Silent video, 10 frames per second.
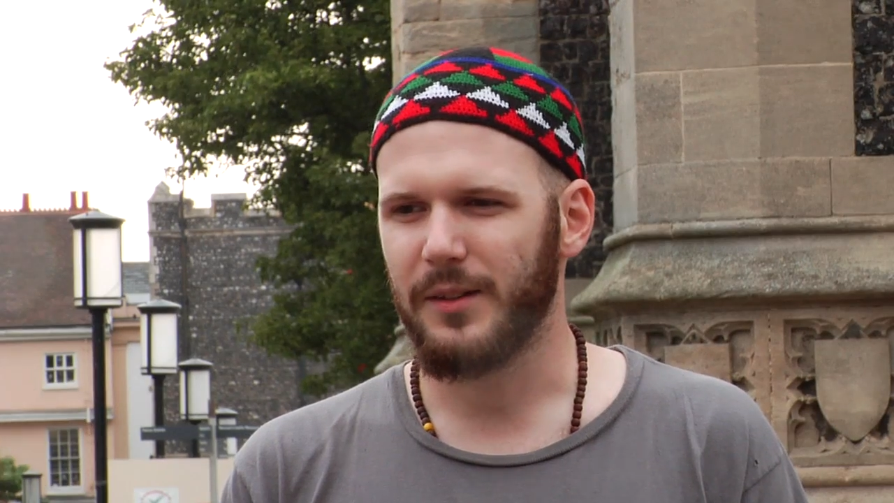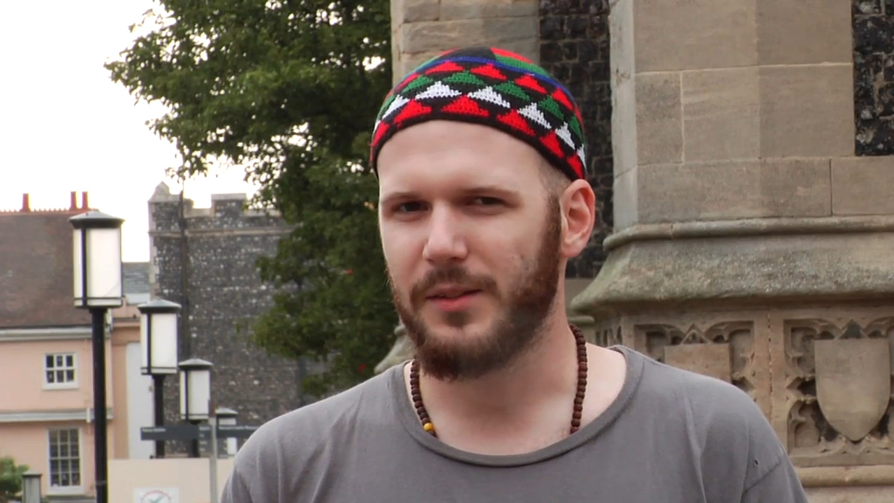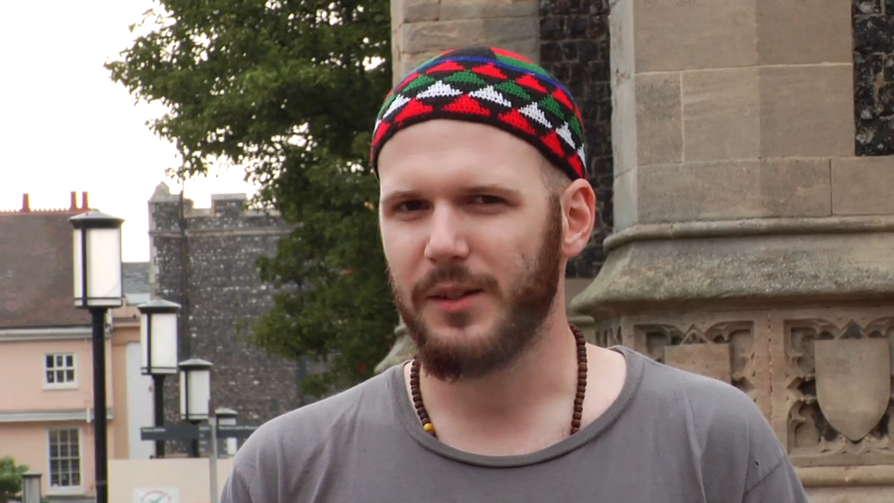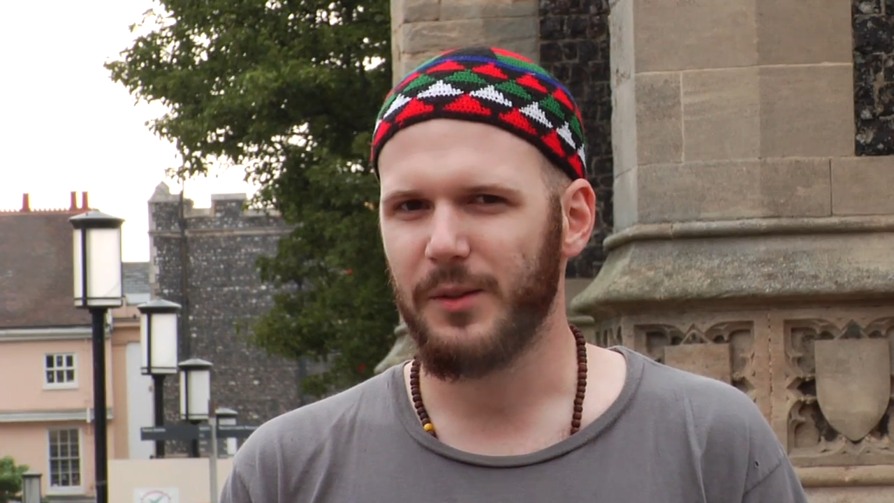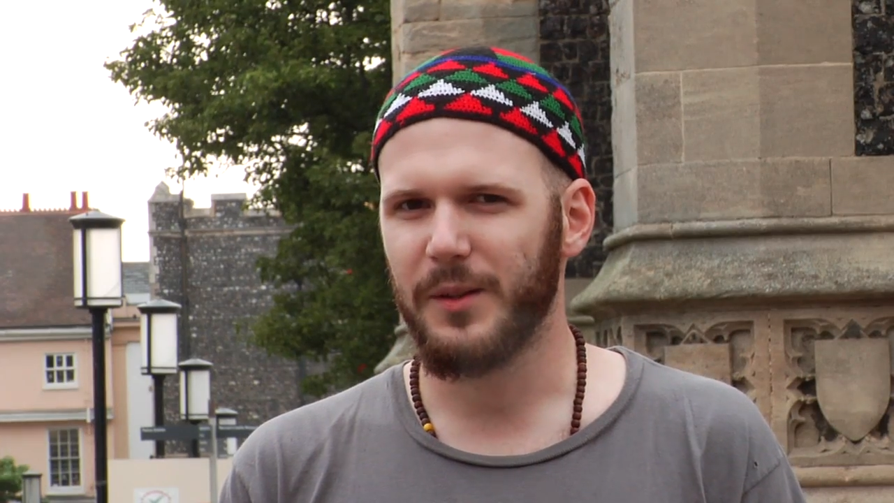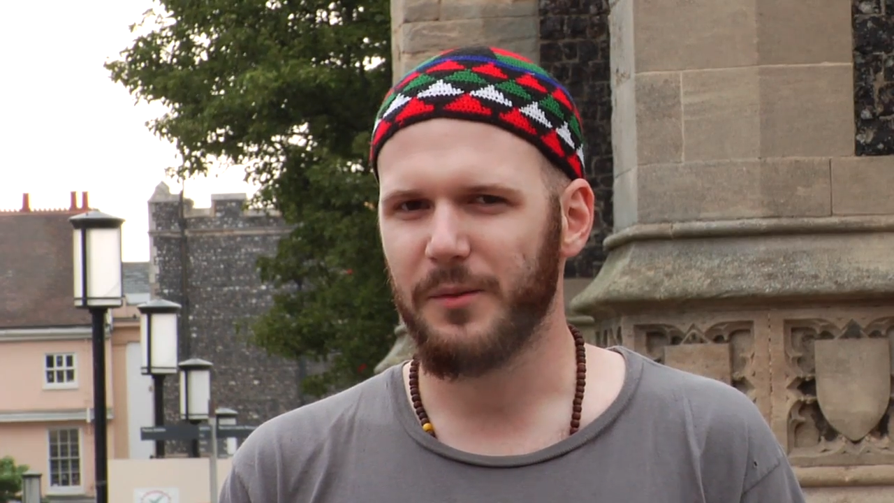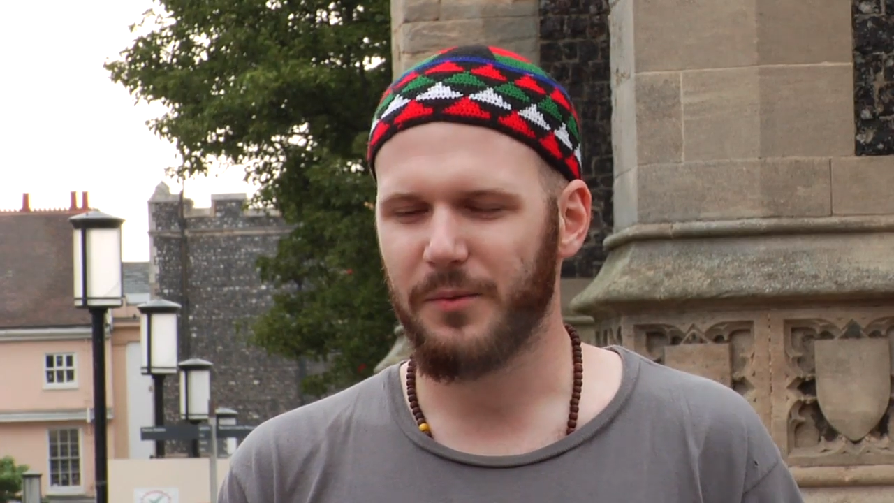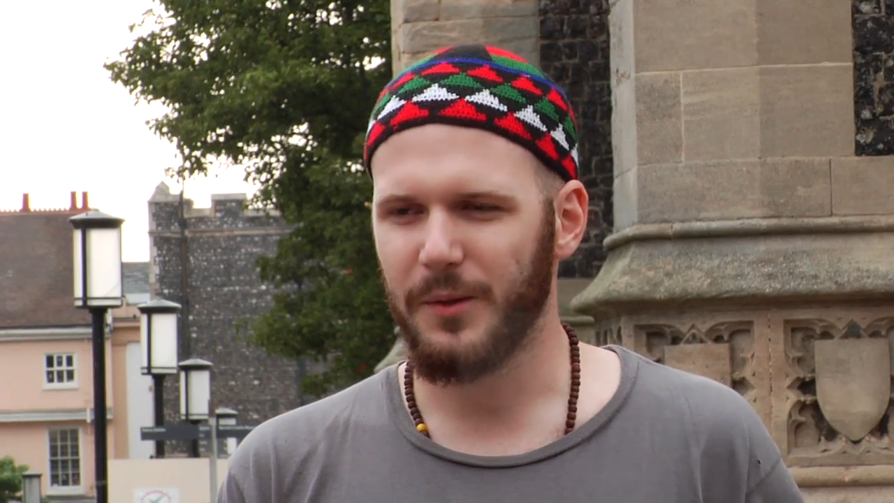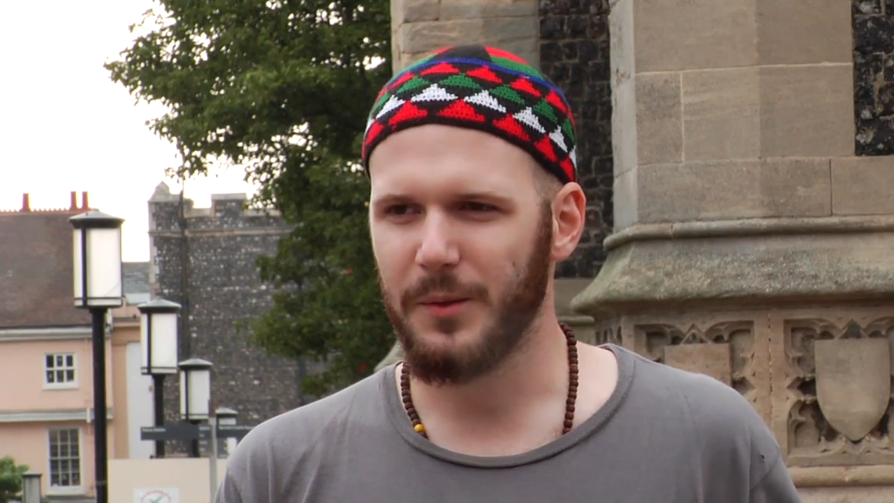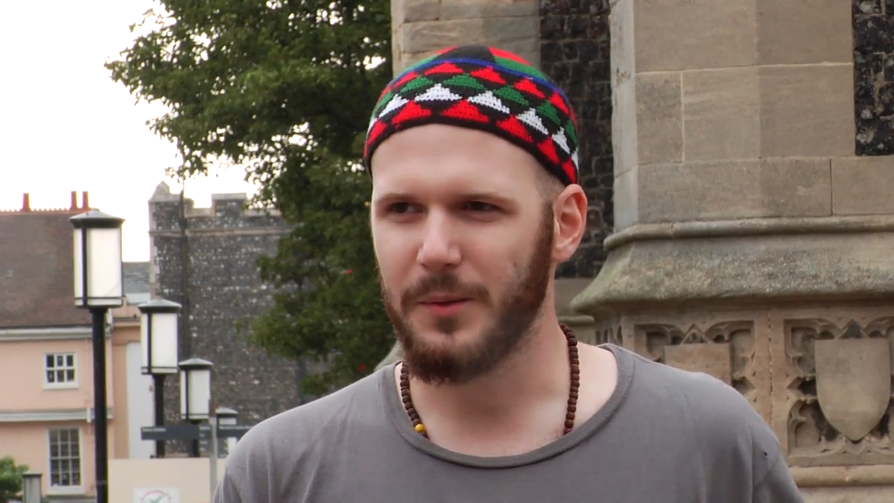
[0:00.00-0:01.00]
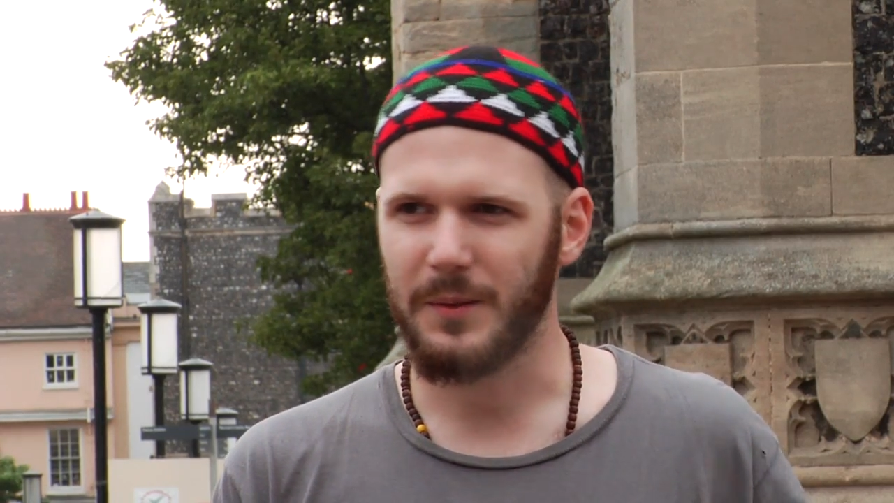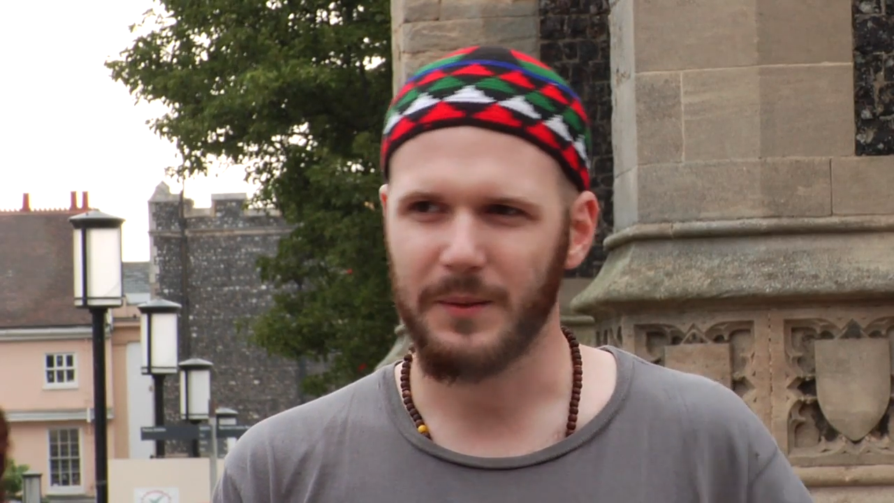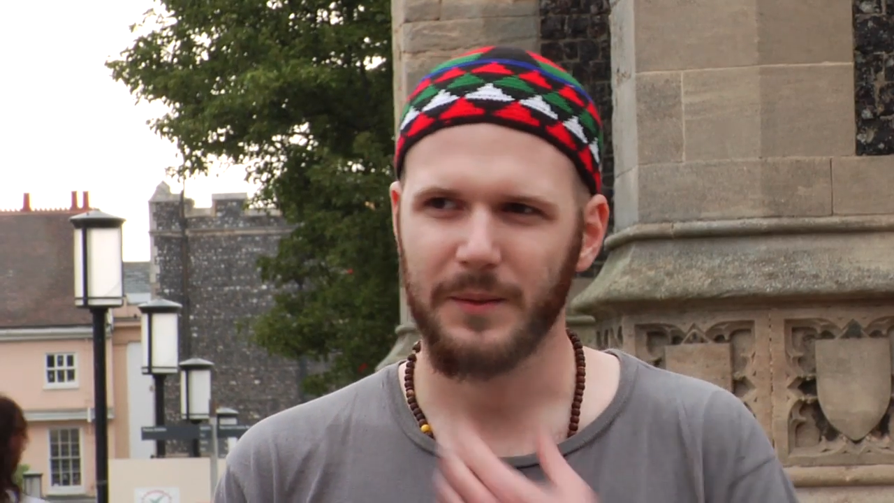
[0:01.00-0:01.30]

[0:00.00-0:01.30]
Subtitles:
continuing through